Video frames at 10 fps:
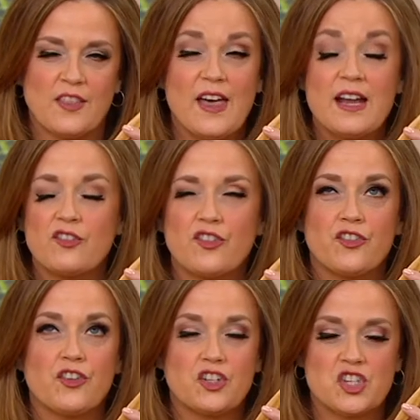and that is
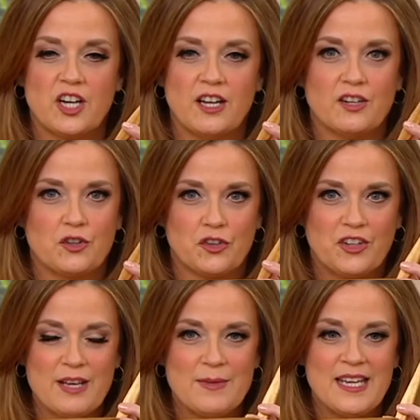such an
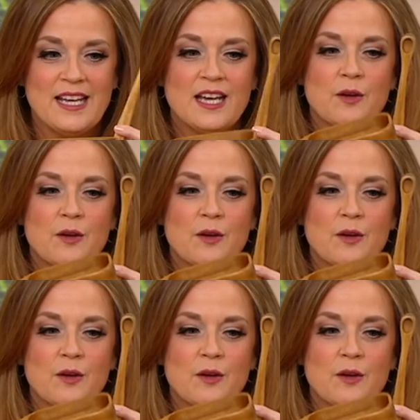understatement.